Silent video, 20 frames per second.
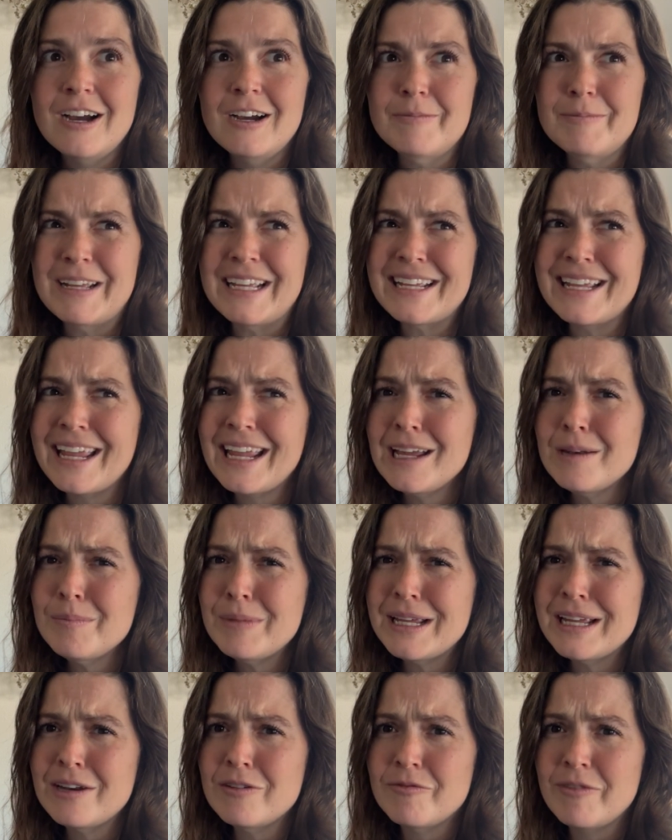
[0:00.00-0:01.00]
It can
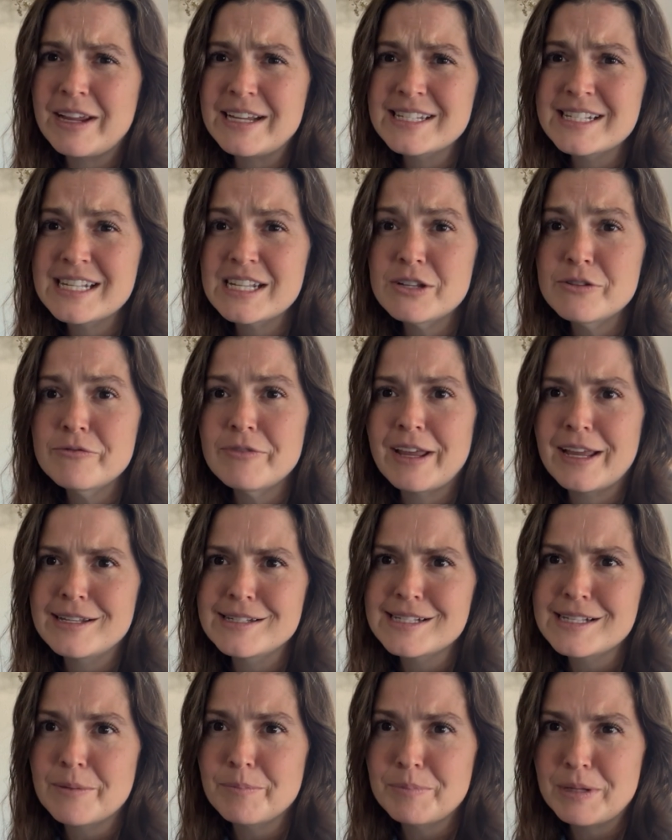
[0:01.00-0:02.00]
be invasive and
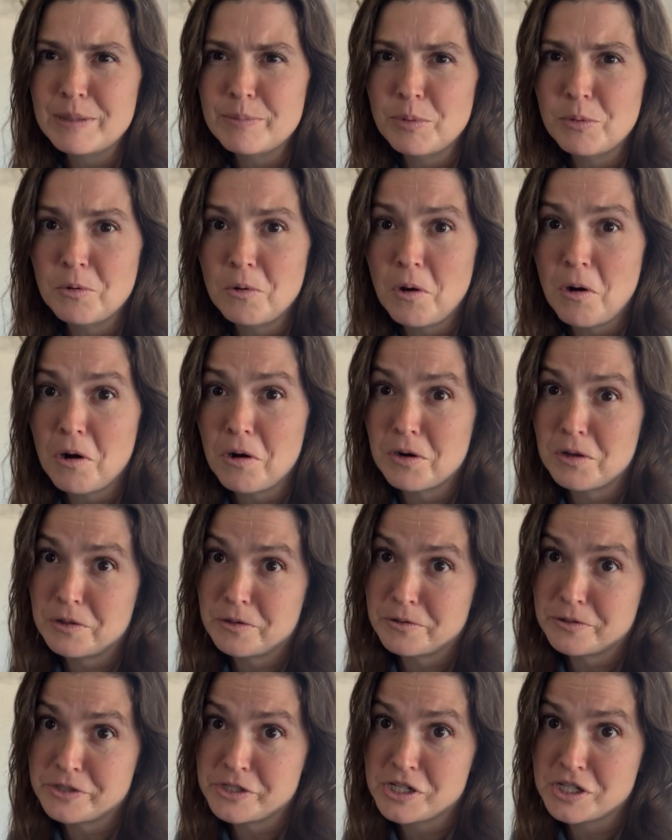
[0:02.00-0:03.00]
some people are
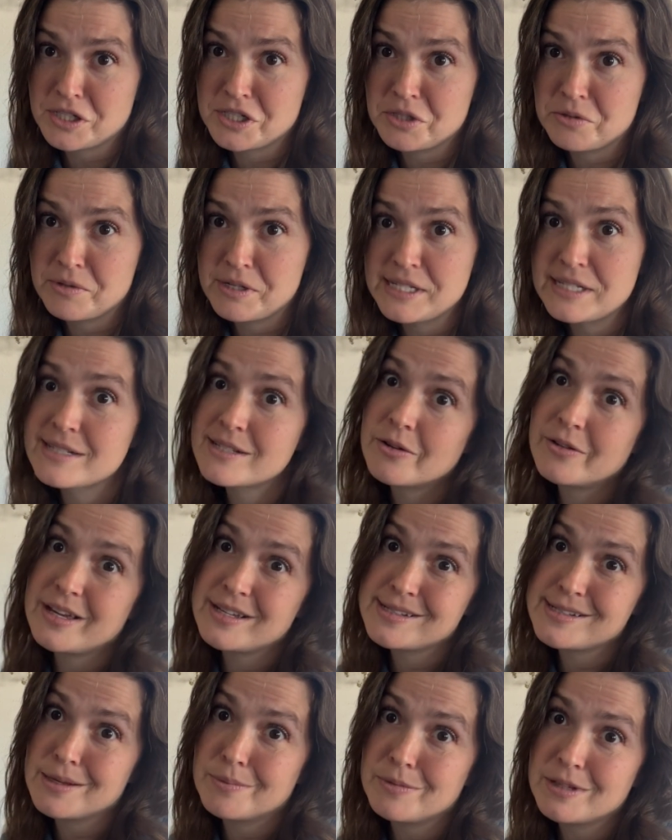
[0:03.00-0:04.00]
allergic to it, so
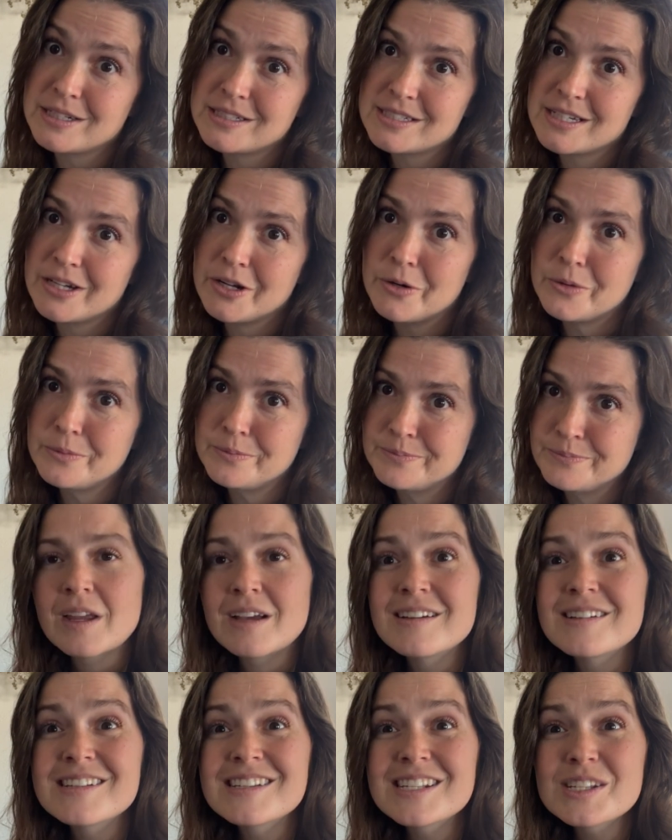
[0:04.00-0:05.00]
that's something to know.
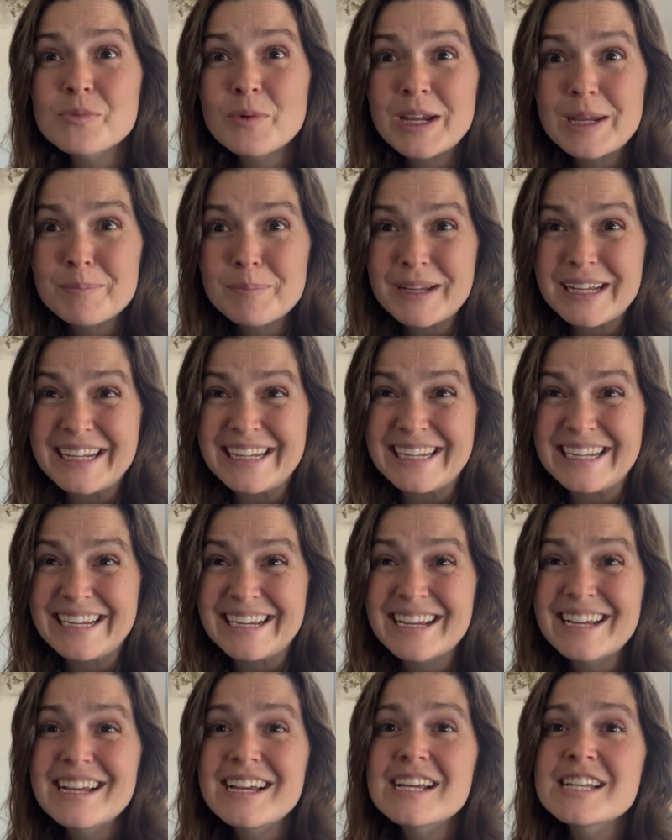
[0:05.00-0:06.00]
Sweet pea.
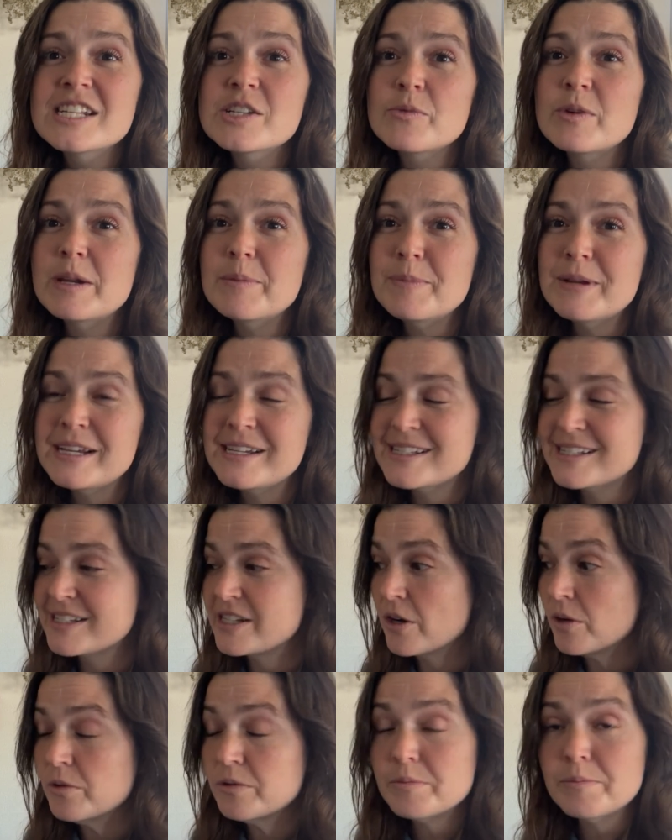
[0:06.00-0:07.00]
Sweet peas
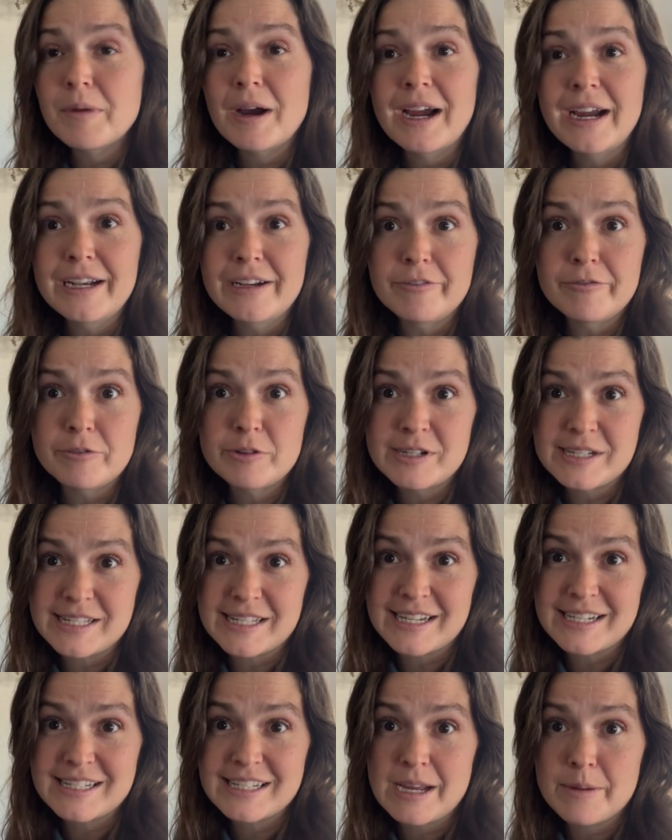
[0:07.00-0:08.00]
don't mind
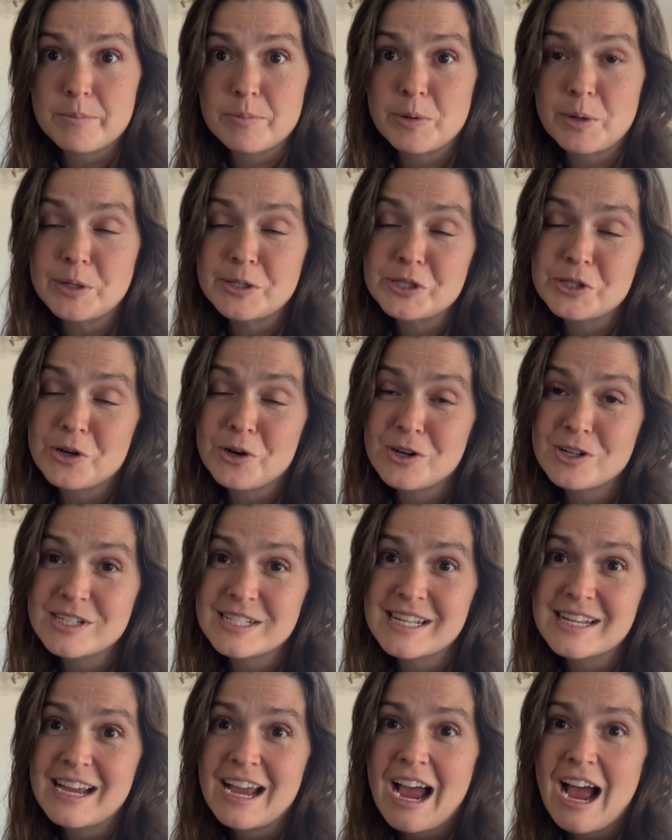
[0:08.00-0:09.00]
freezing
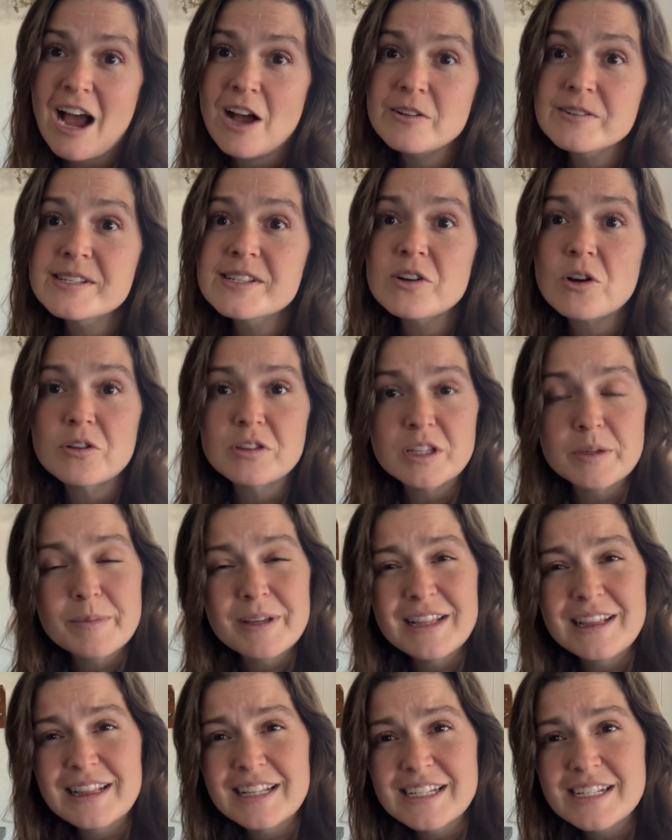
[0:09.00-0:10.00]
temperatures. I'll start them
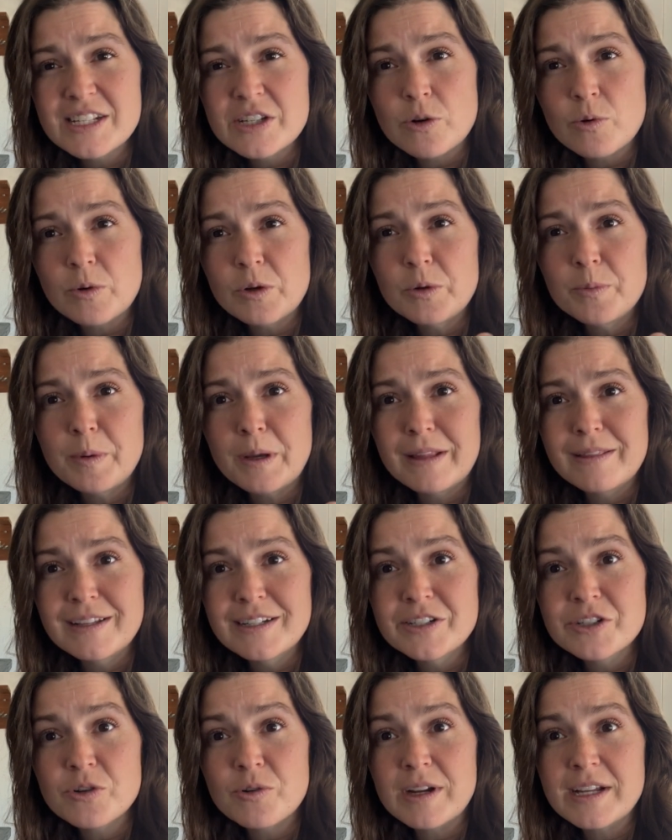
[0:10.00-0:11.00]
in this group and
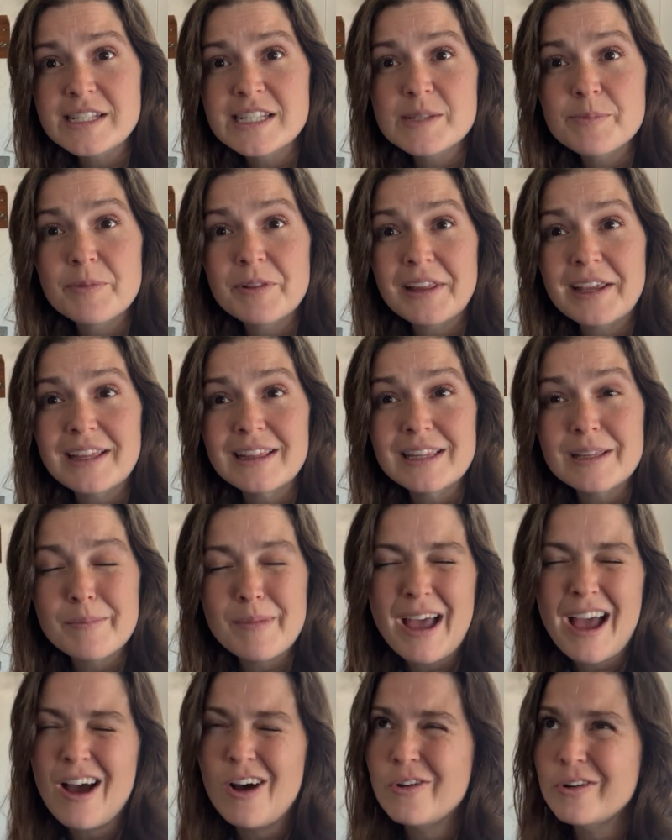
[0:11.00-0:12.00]
then transplant them
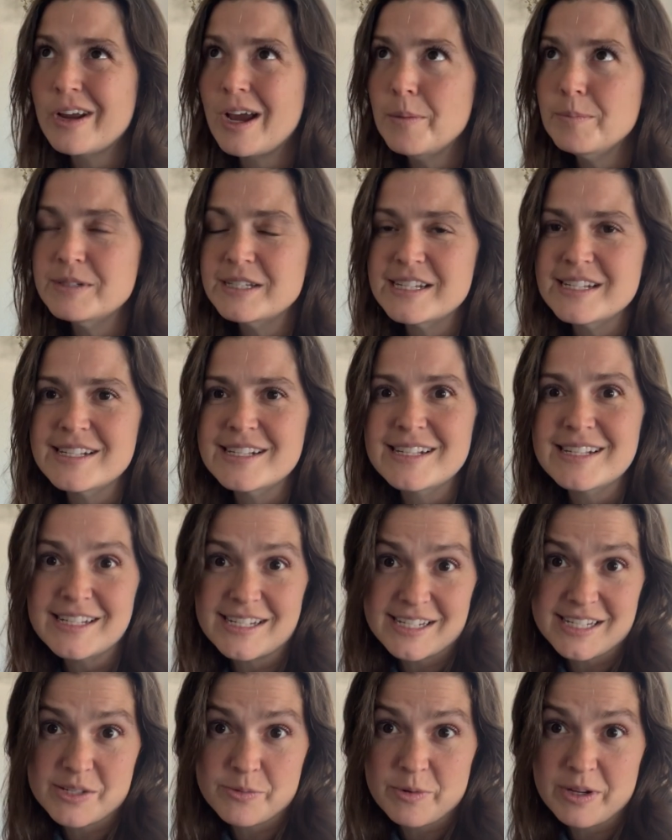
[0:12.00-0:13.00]
out up to
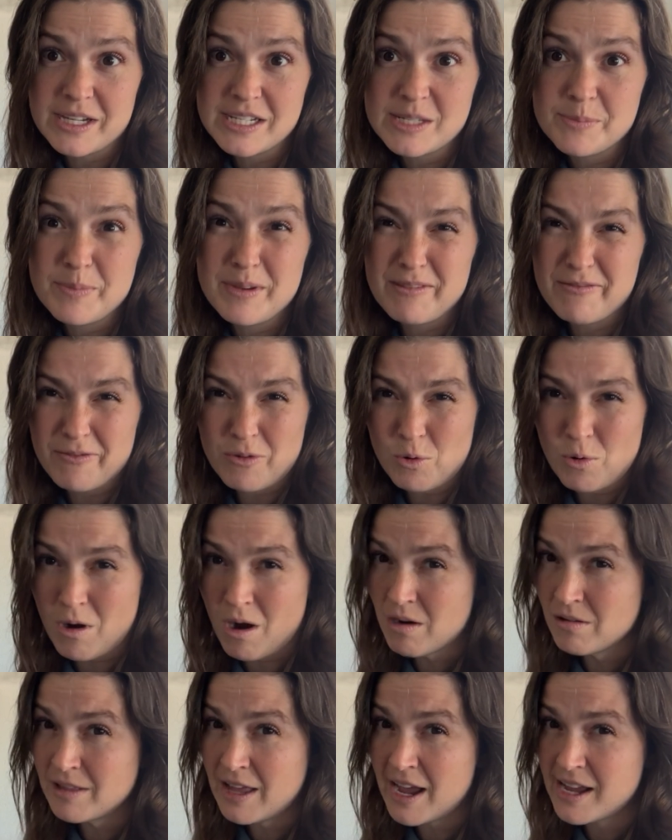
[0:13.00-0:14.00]
6 weeks before
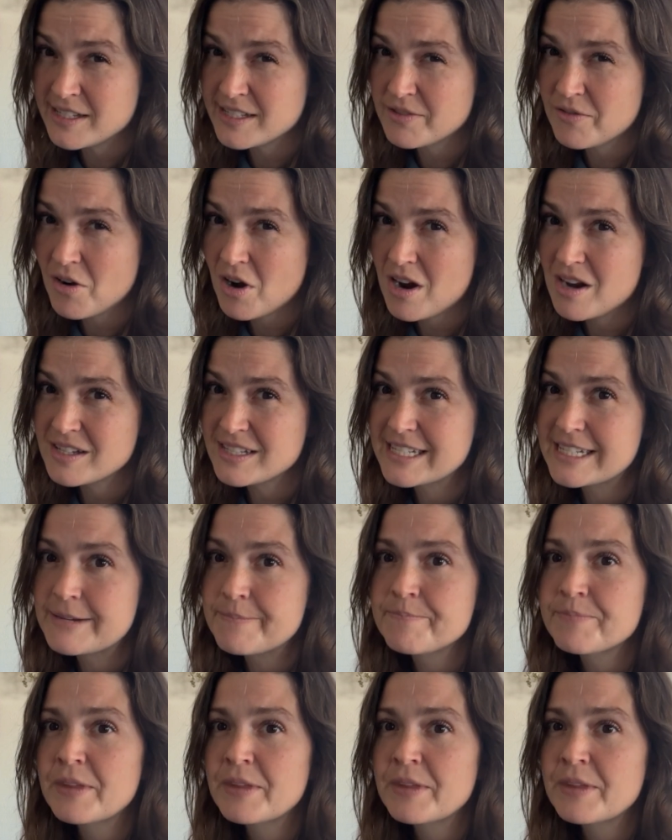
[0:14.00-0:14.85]
our last frost.